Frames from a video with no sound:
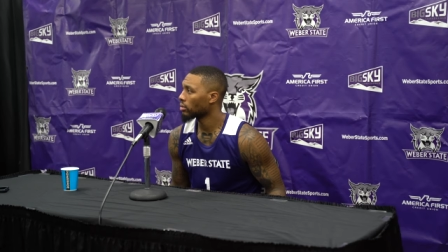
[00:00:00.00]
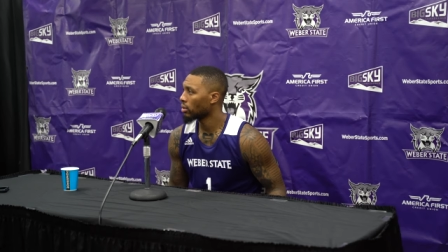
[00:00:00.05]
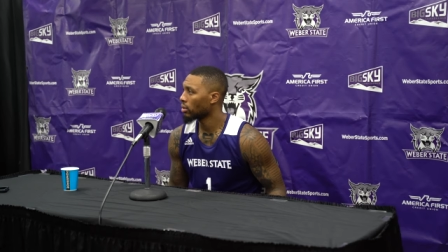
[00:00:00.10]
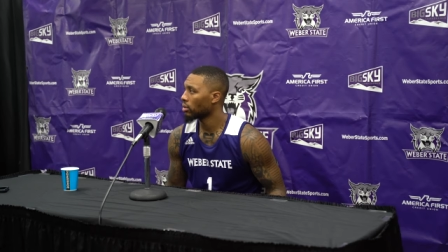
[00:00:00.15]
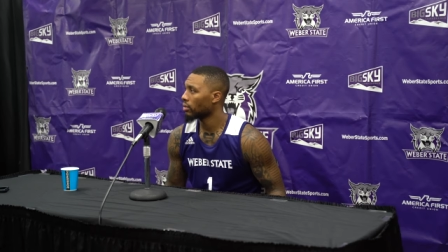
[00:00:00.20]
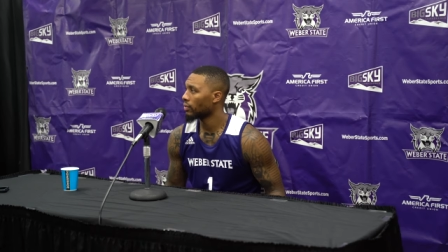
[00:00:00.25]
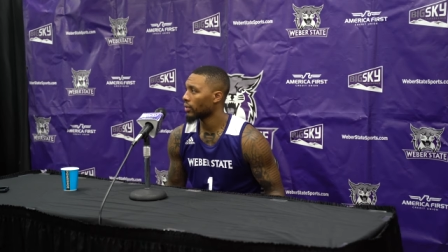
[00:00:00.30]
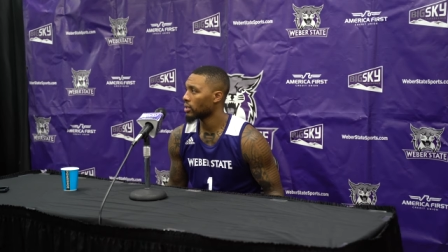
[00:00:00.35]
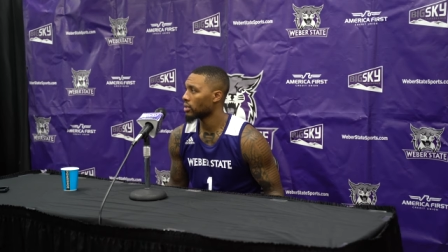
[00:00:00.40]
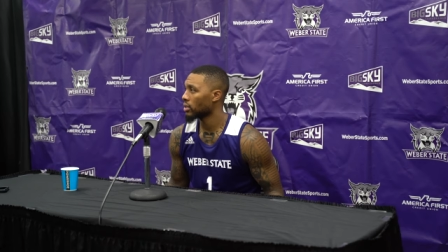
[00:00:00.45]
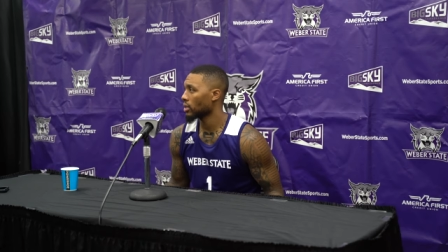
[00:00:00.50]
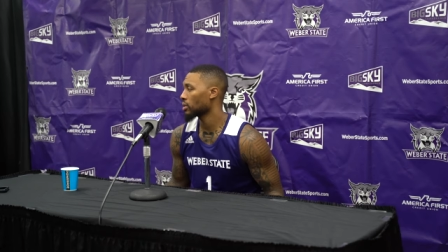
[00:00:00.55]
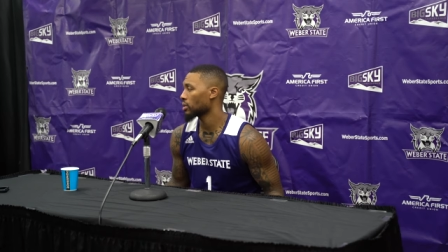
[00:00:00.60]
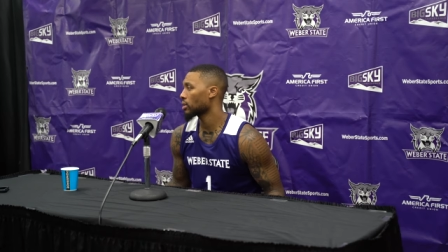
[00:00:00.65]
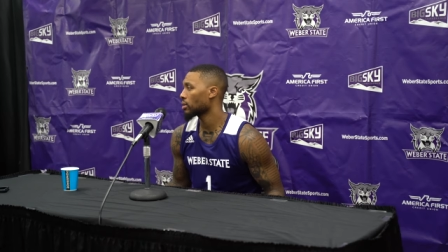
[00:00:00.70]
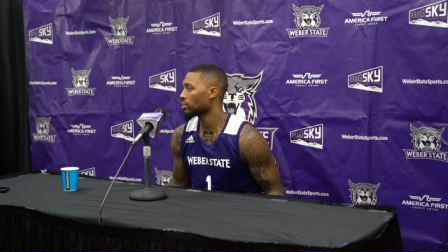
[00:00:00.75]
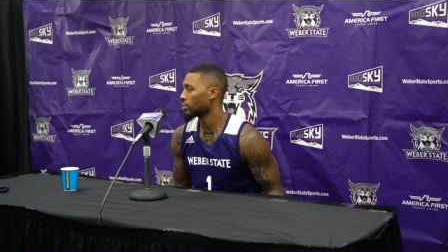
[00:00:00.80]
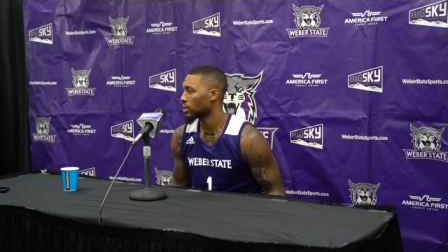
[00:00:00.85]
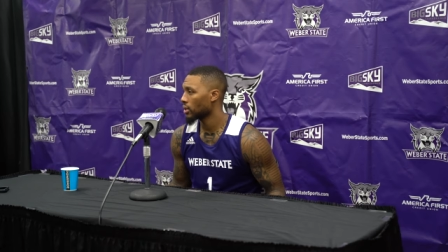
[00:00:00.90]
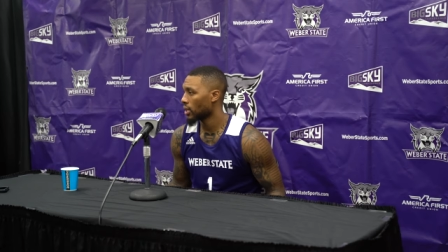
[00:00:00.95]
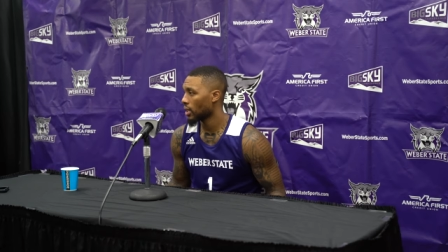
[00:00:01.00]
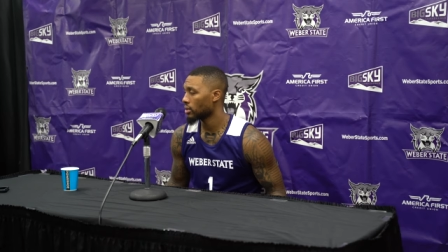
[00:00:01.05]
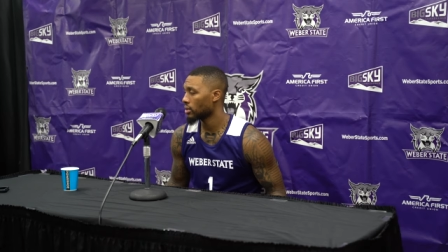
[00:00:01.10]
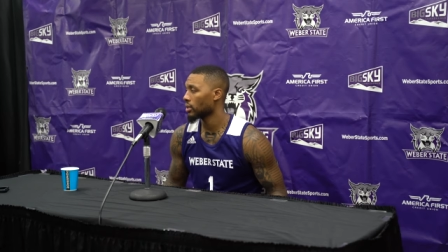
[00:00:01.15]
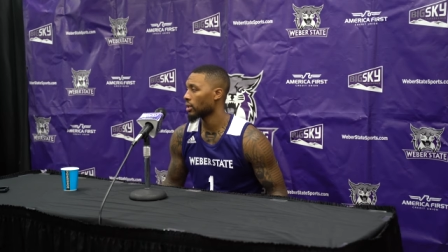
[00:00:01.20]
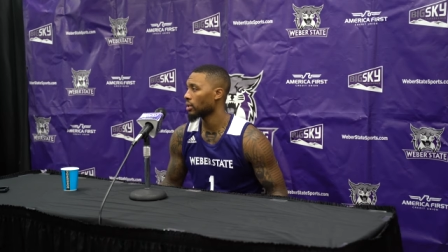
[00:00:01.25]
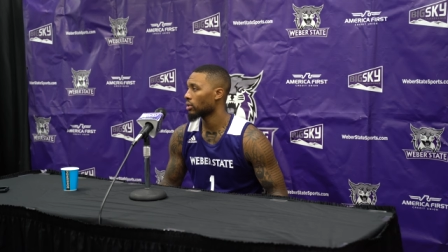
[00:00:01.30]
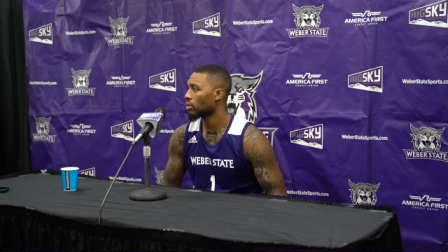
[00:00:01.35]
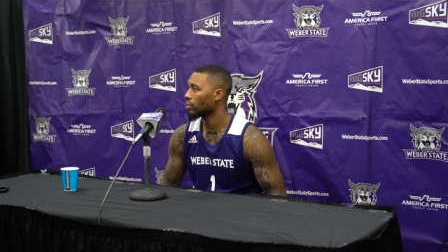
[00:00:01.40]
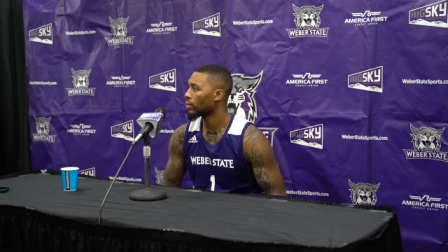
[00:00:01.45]
You know, if I say something, I
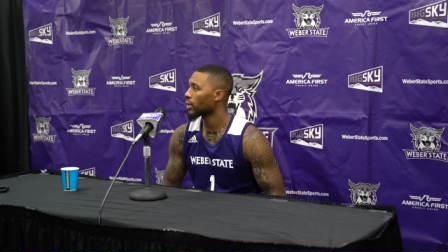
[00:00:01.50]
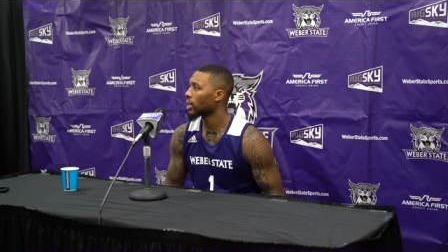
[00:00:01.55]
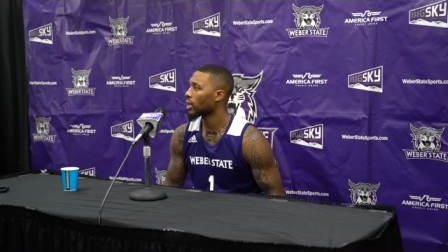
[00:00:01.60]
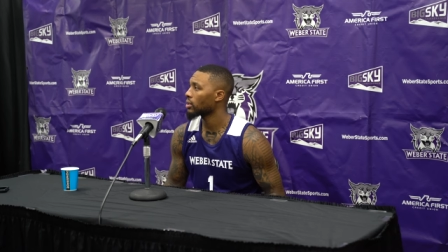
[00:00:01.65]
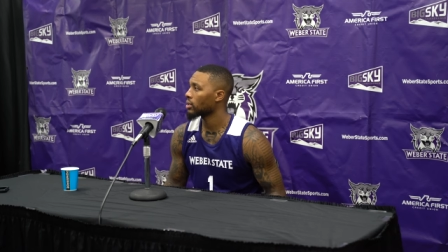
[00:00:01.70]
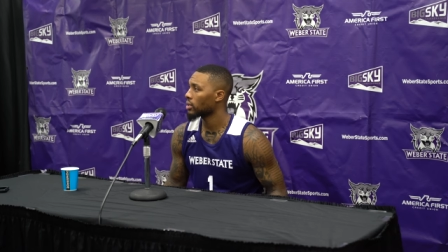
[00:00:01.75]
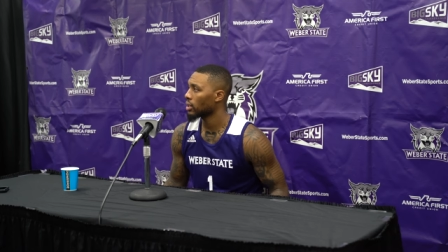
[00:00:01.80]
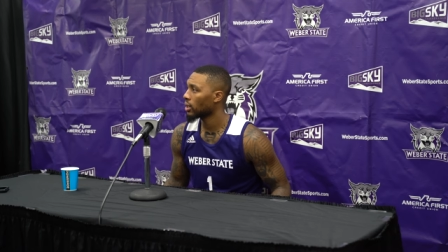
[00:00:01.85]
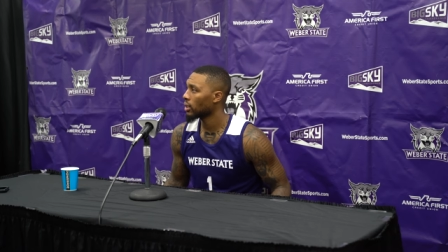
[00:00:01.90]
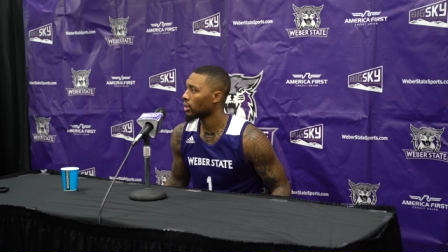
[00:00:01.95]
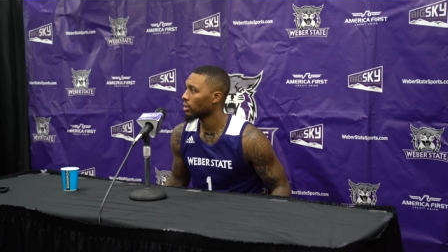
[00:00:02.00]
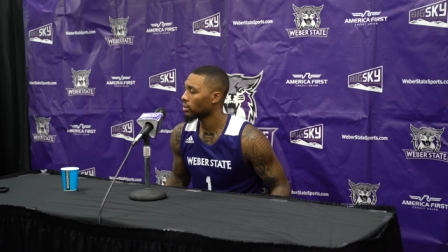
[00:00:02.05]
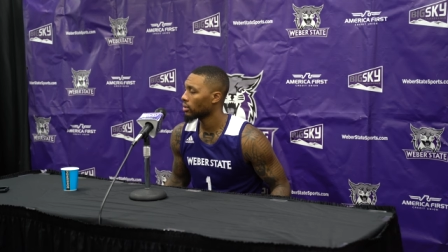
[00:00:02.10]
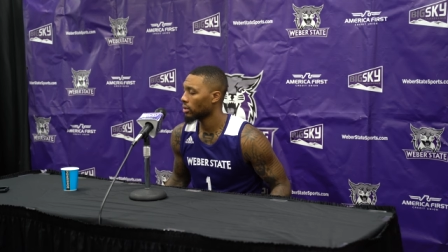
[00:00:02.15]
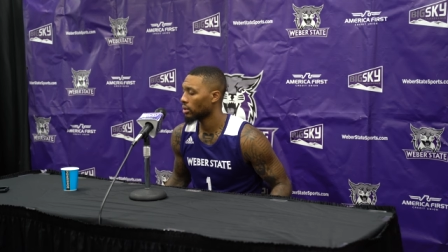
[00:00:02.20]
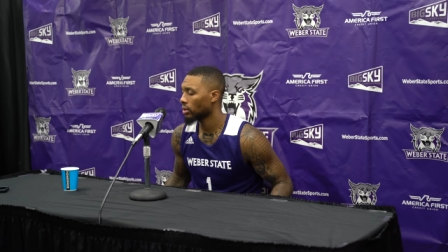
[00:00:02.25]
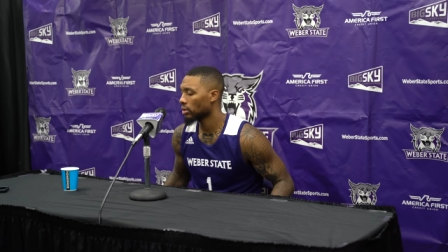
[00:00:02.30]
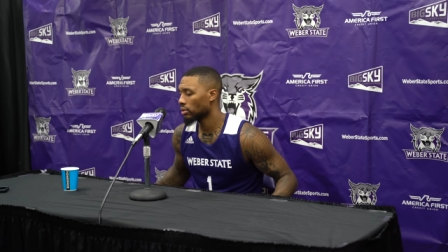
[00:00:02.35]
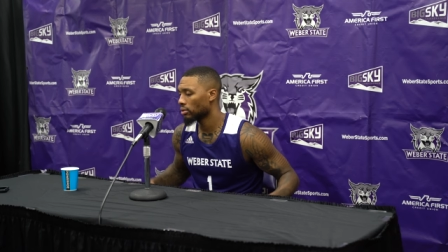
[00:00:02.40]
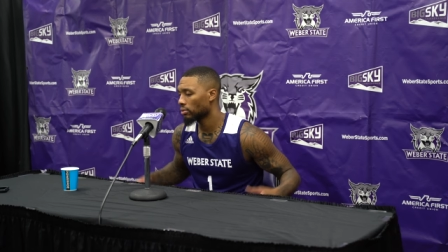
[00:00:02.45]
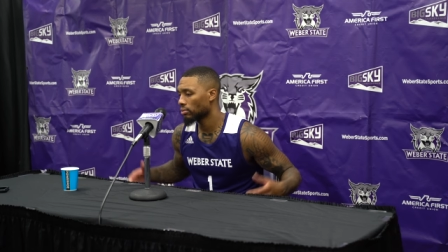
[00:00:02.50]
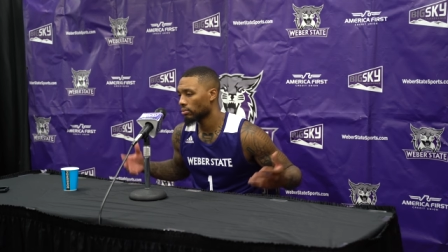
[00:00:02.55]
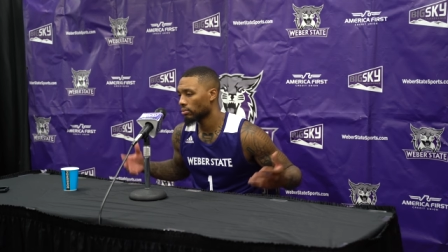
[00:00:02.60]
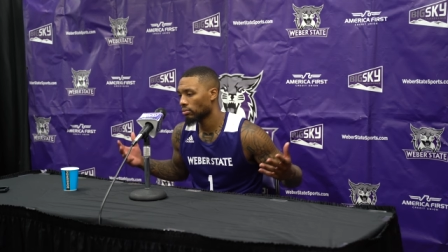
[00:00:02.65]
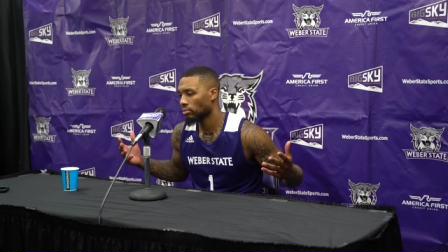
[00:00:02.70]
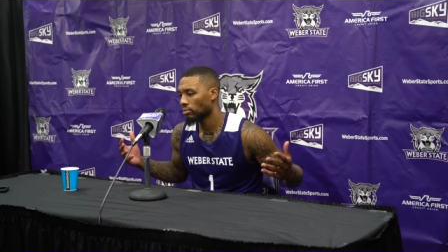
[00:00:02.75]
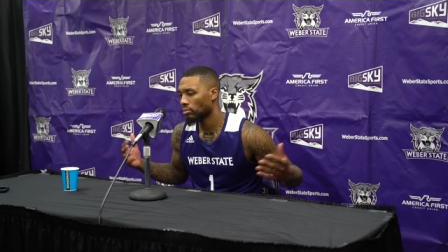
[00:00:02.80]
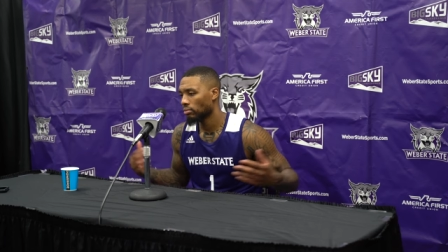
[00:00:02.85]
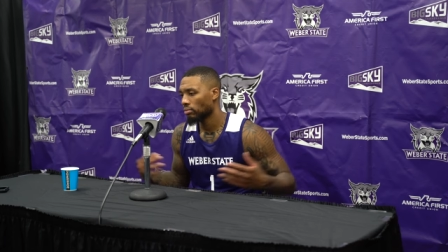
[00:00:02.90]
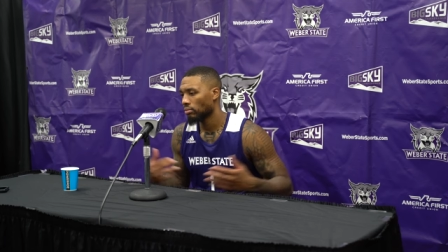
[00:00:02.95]
stand on what I said,
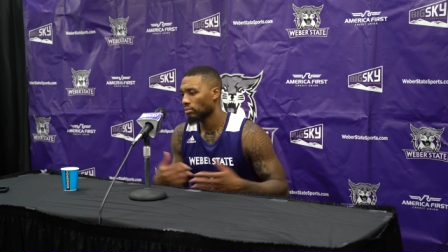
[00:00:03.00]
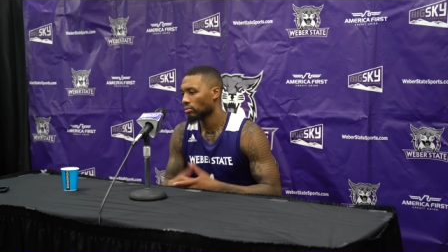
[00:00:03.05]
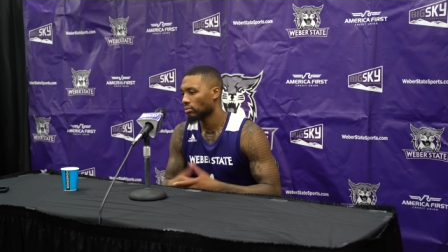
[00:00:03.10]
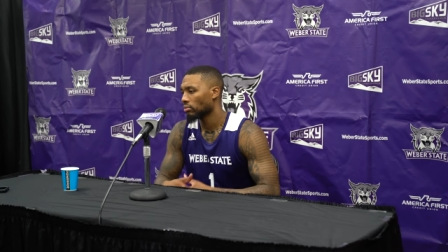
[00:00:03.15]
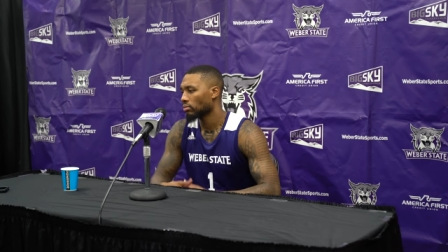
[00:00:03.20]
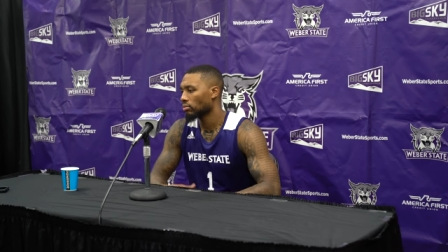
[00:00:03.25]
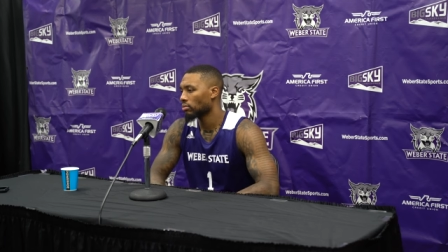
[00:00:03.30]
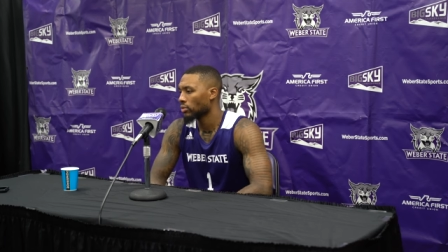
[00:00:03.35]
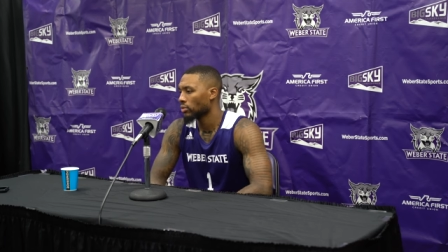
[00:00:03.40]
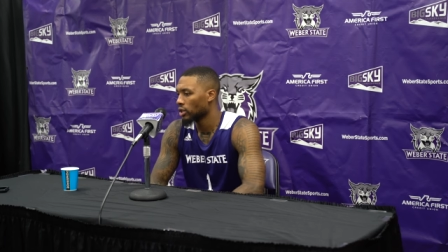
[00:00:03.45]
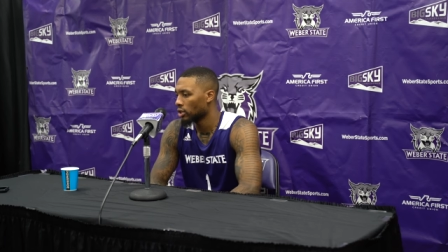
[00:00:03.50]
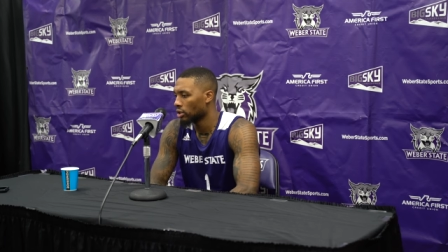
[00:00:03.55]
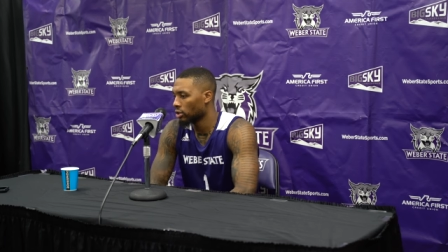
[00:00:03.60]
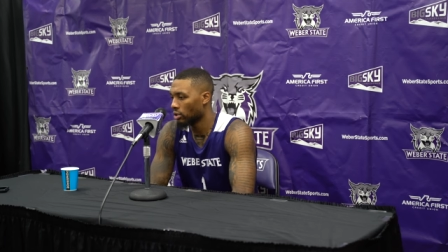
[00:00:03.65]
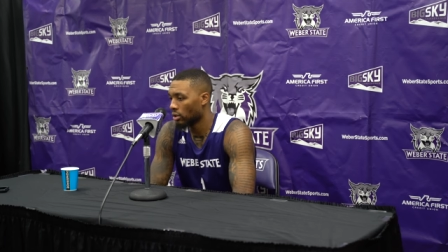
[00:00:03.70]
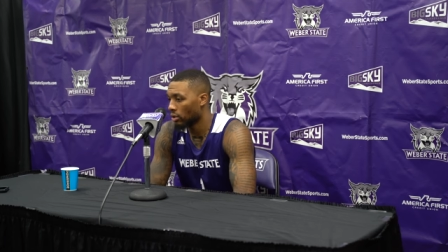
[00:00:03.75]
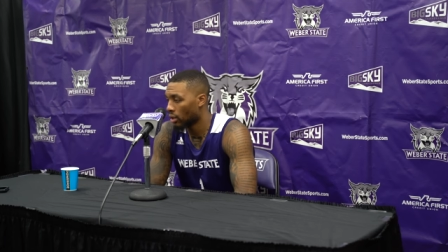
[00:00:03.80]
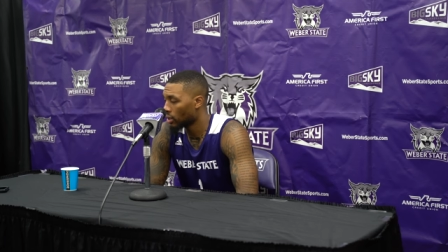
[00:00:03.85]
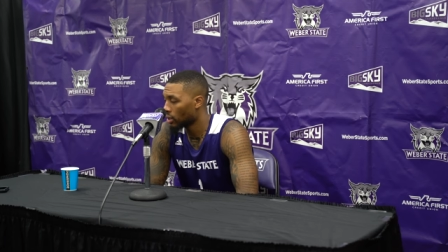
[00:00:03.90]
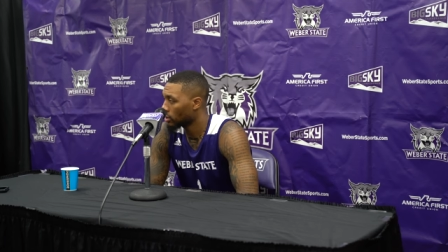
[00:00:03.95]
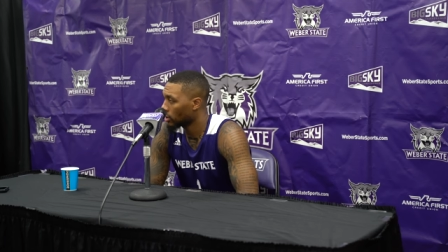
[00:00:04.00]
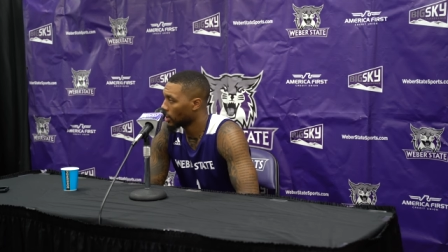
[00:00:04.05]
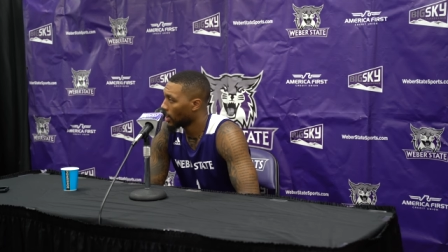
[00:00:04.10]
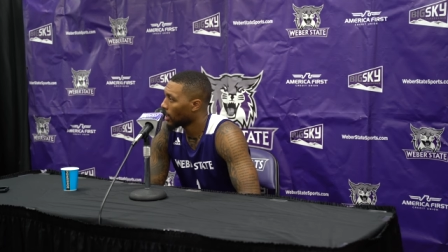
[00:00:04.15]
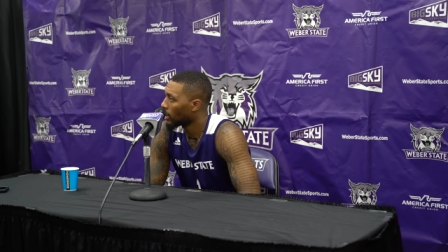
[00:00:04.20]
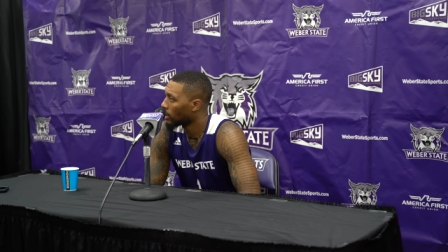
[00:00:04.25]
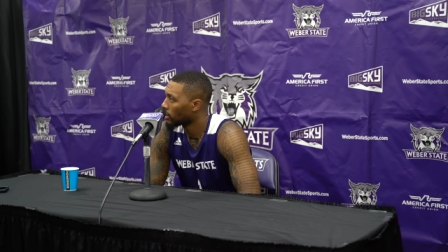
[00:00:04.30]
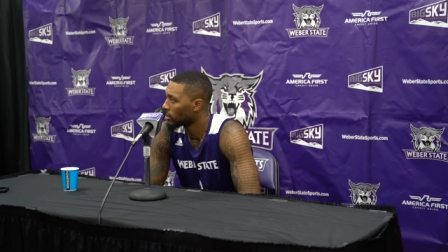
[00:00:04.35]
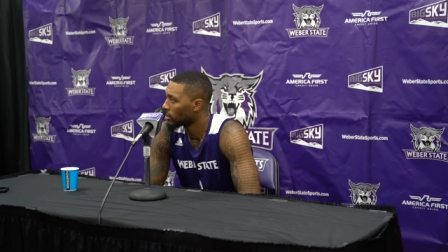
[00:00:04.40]
and you know that's that.